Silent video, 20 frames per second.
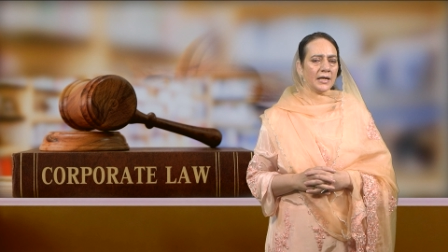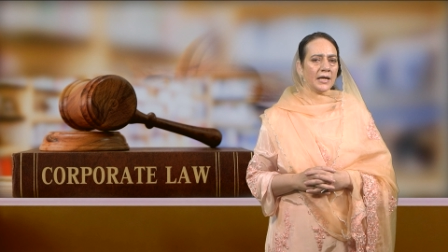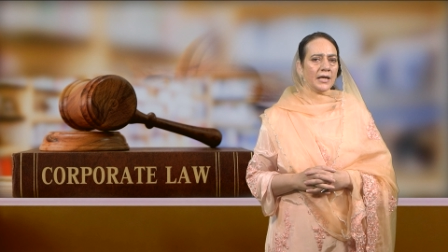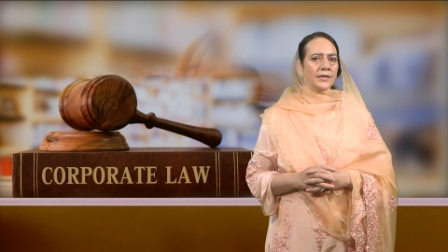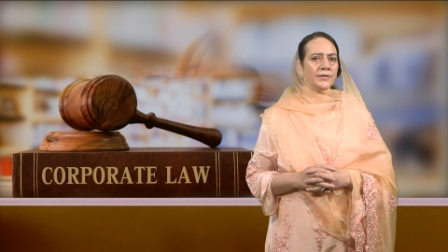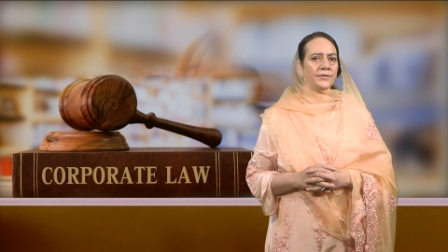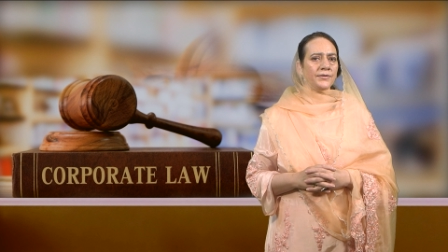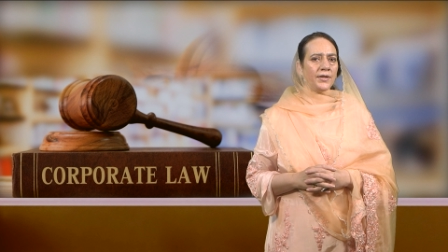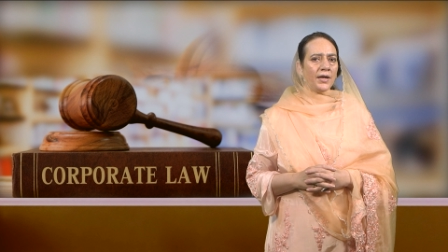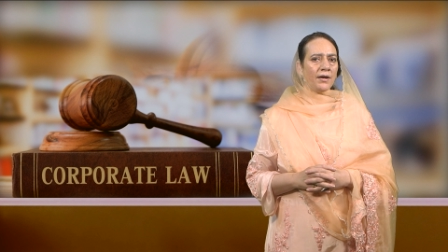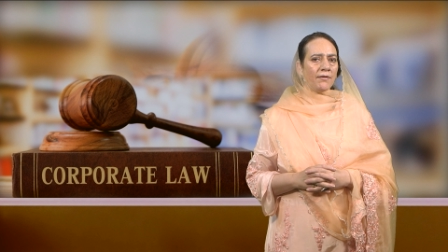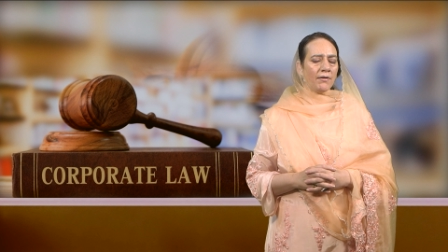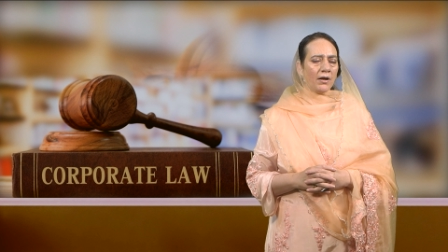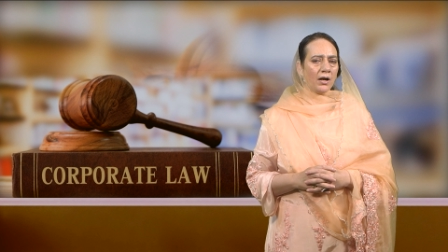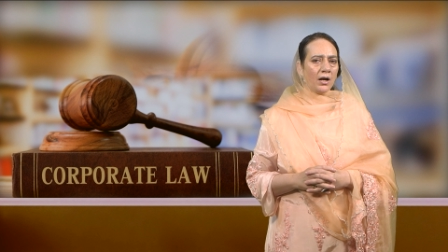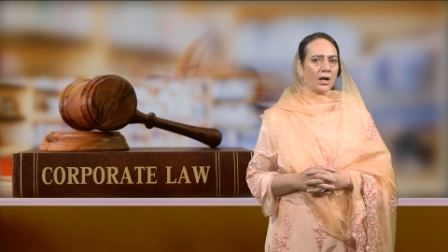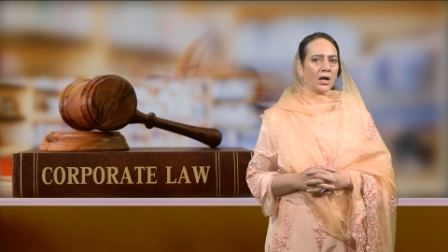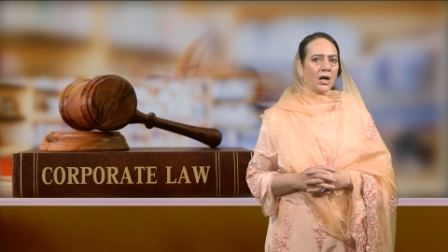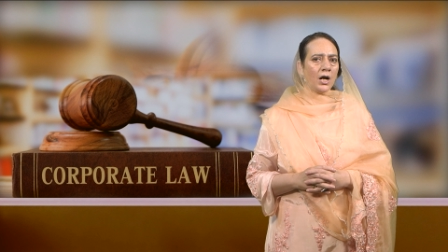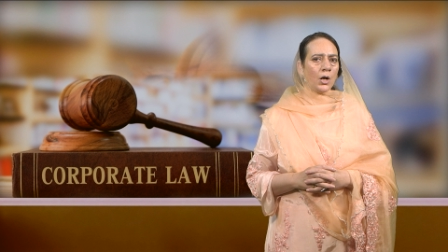There
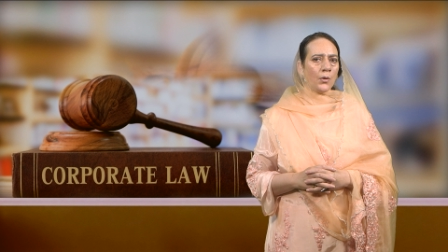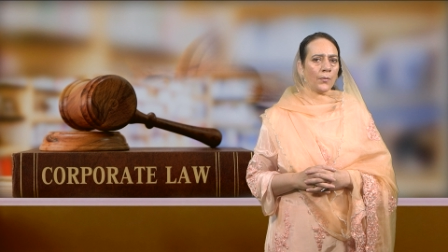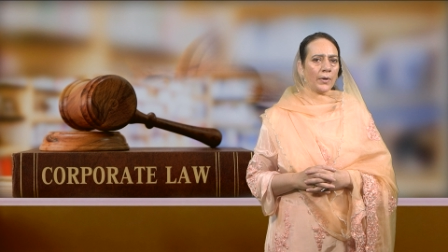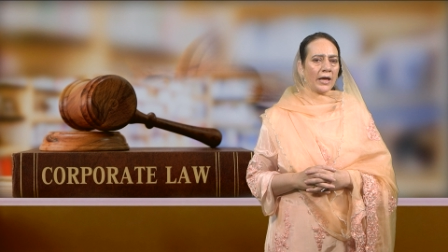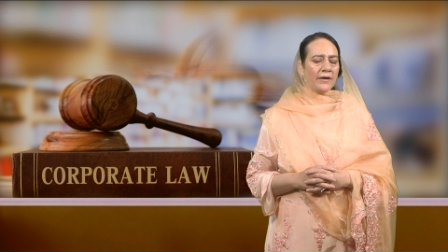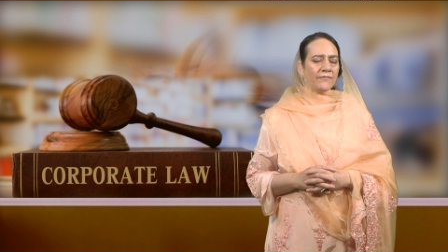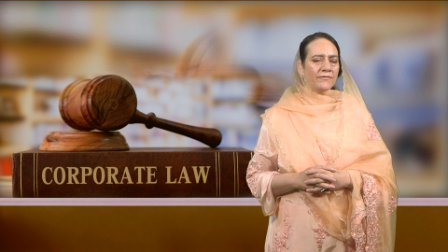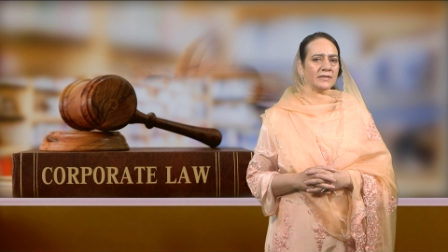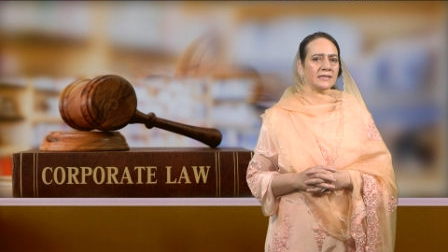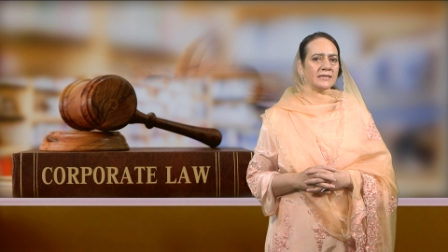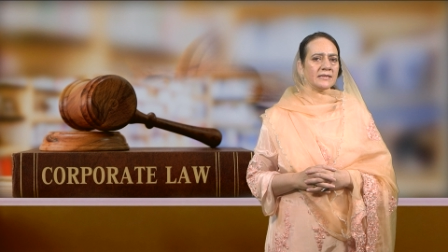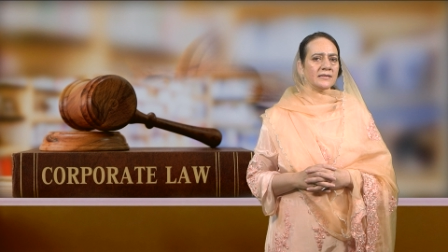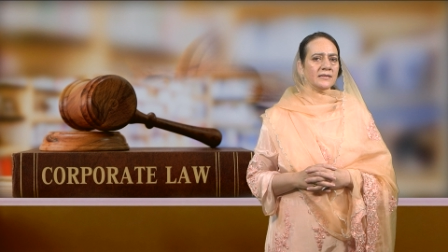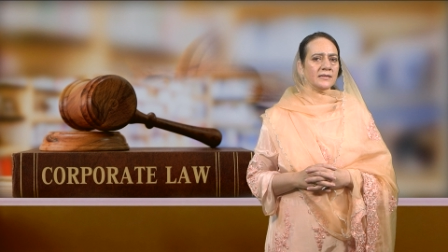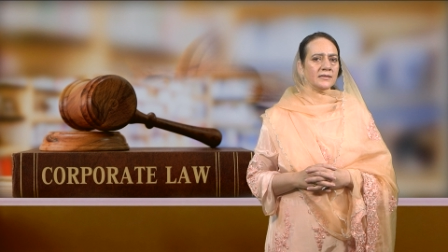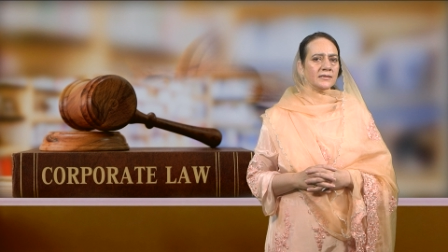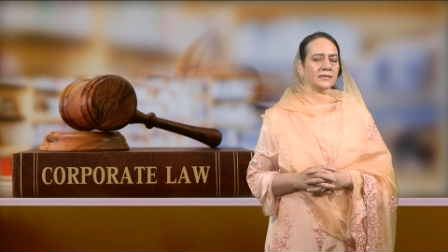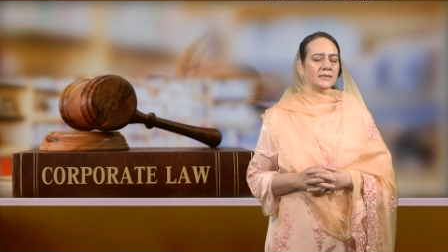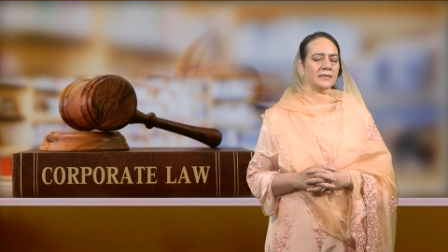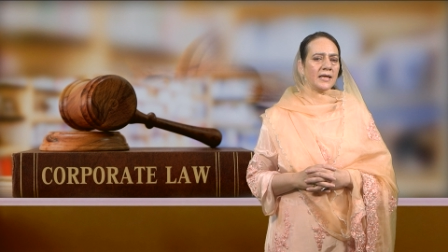are, however,
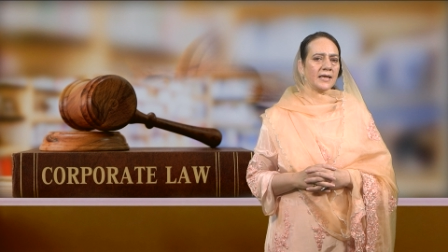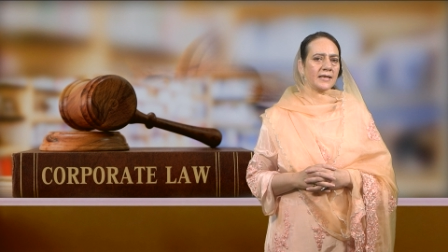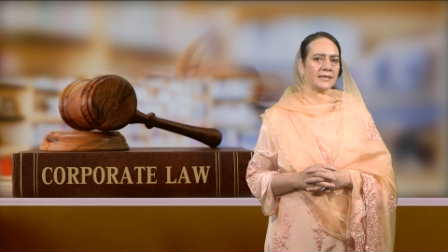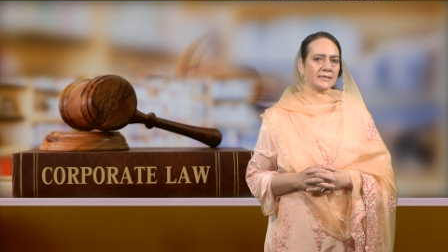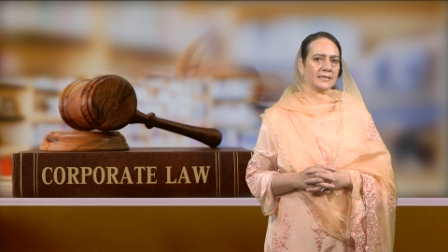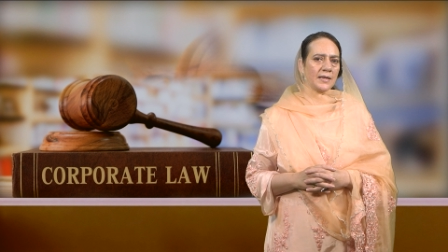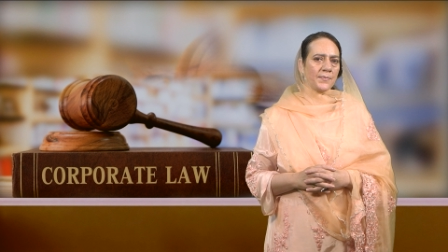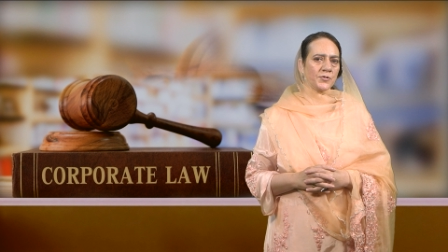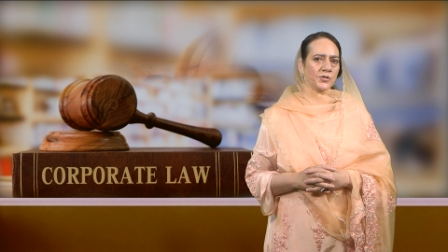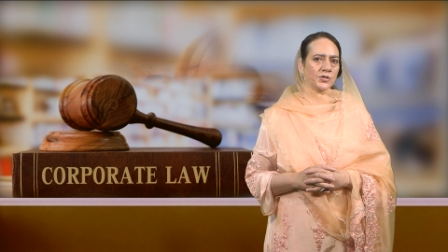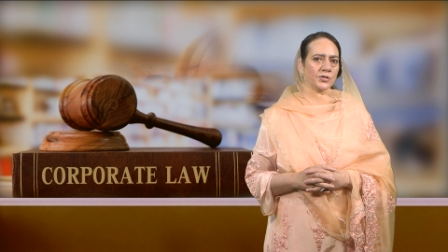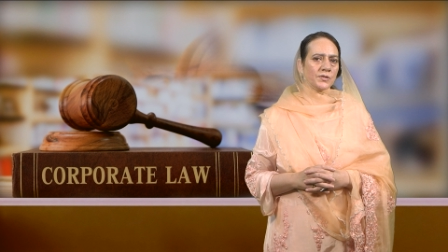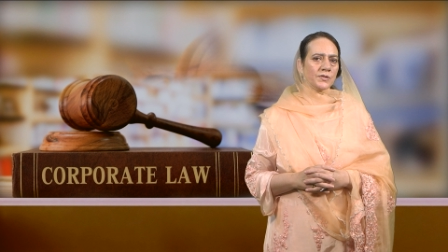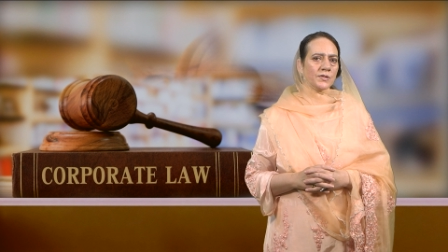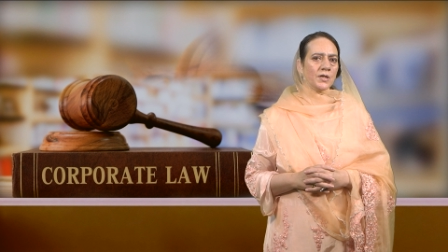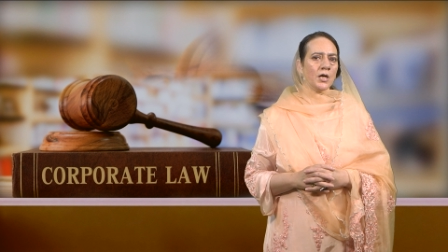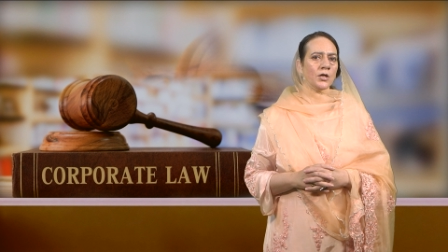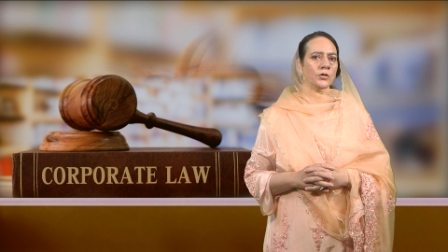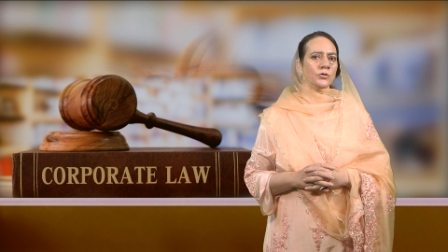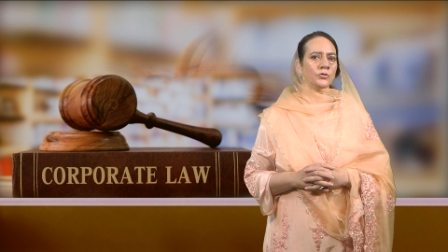certain exceptions
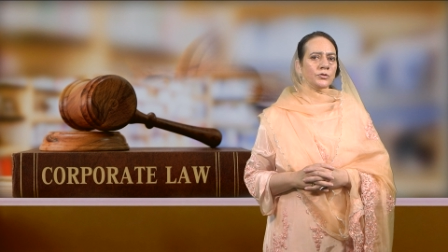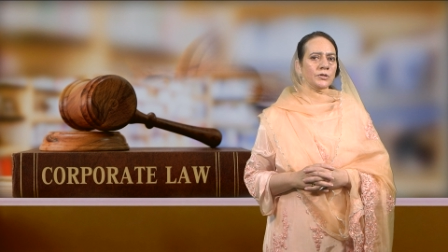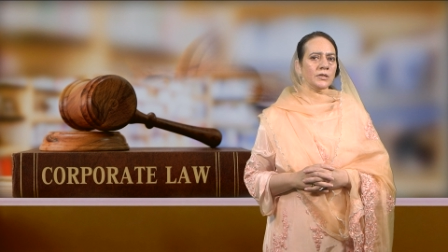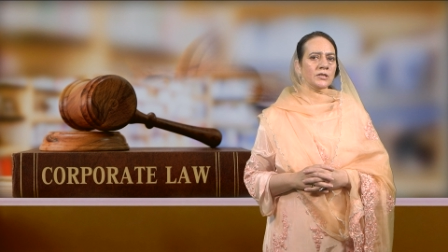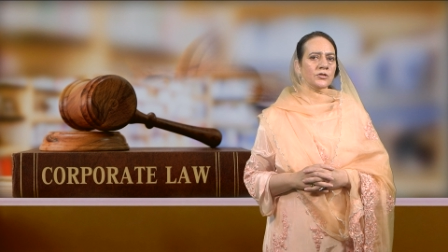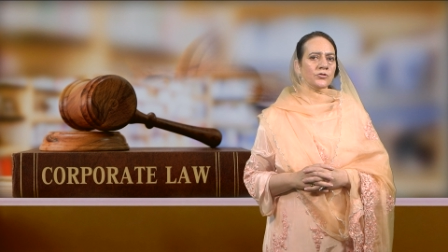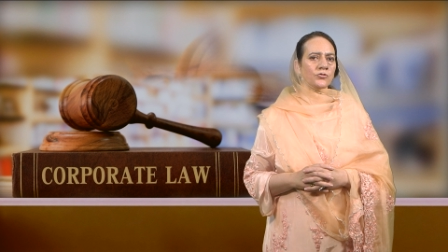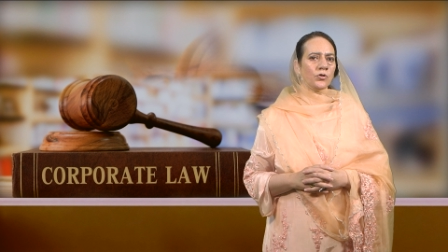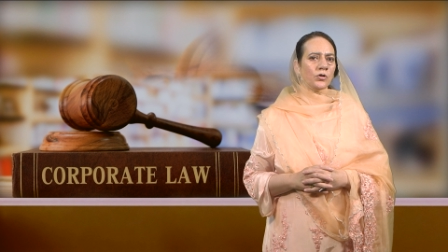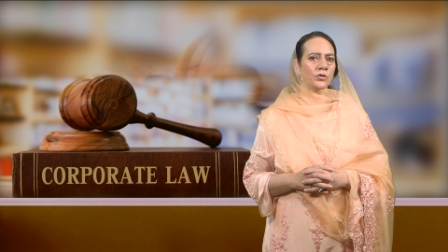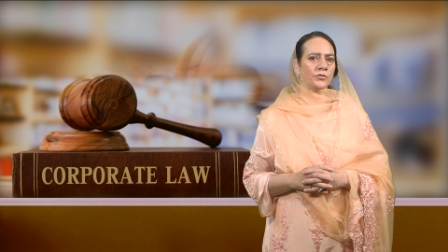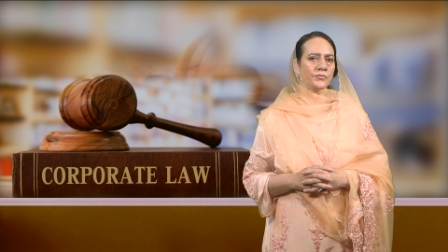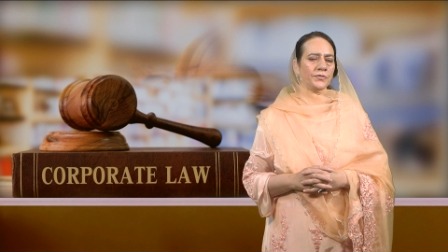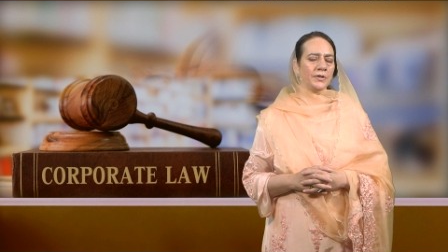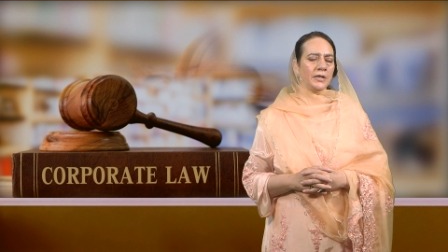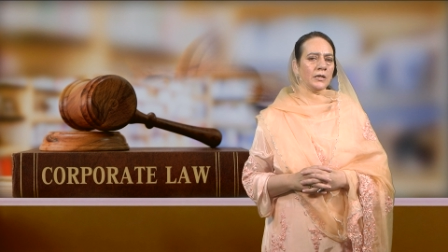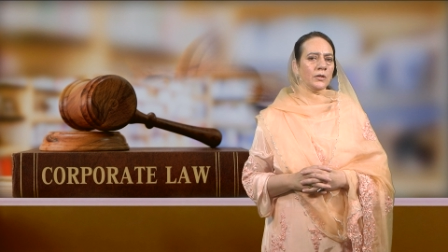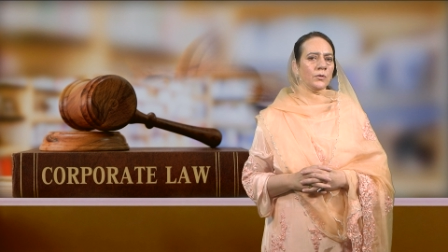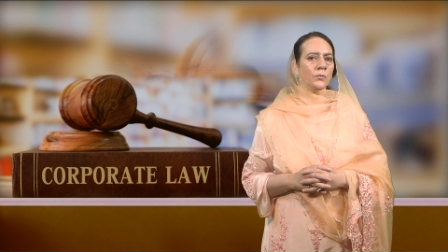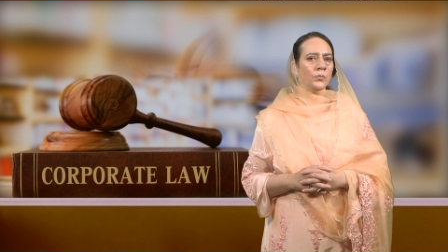to this
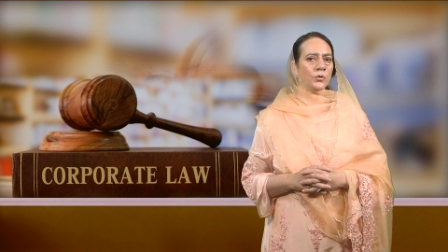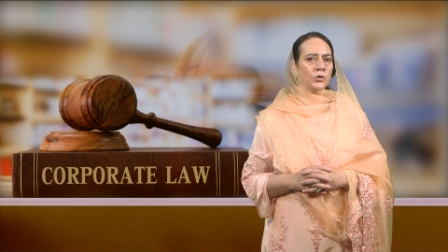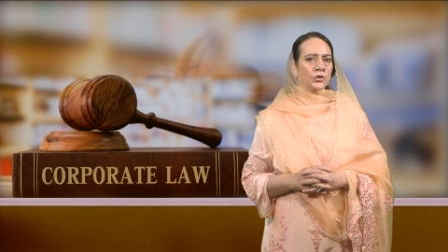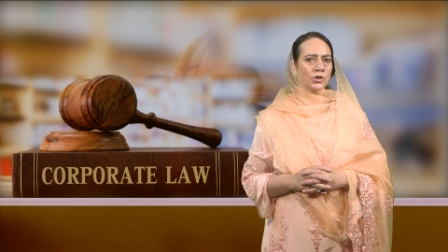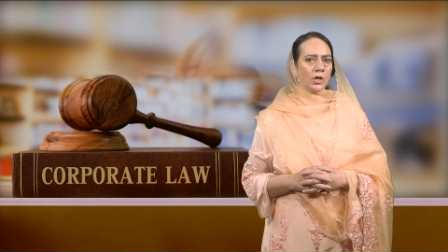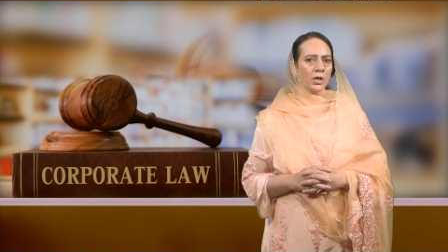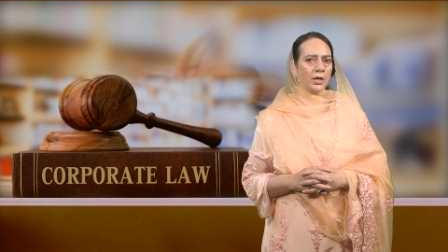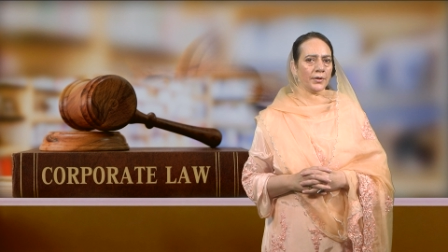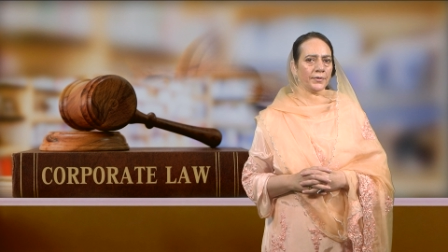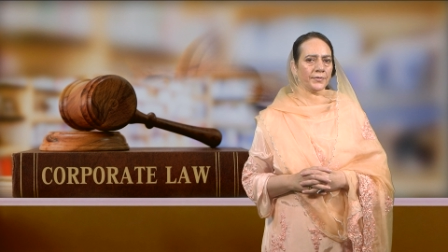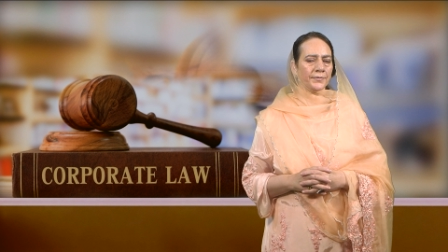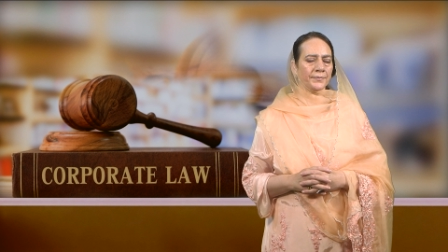doctrine, which are: